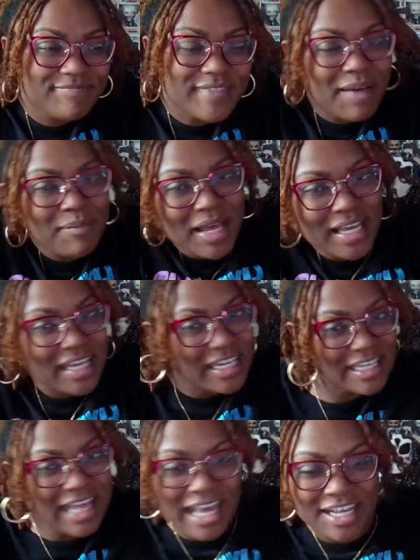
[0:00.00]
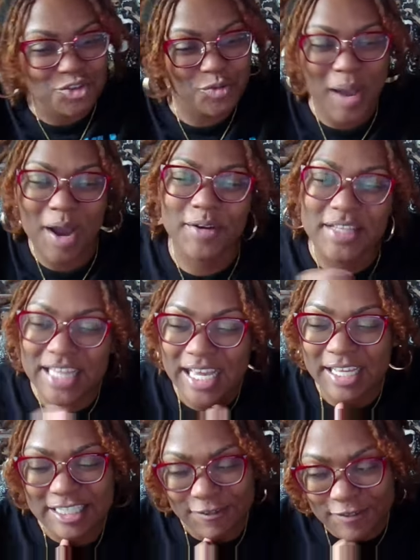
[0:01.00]
I'm not getting the angel power
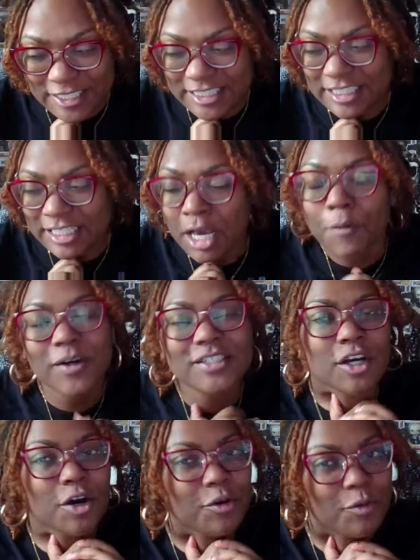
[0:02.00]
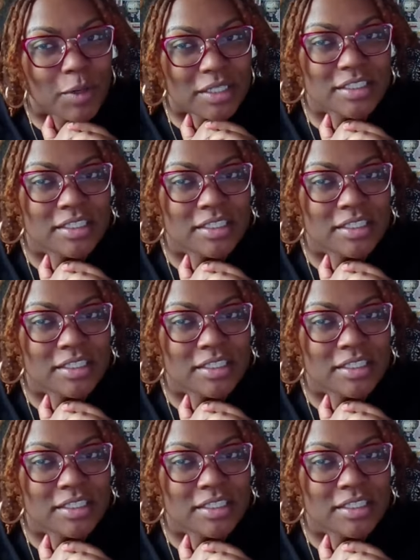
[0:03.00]
thing. Someone needs to, where's Kiki?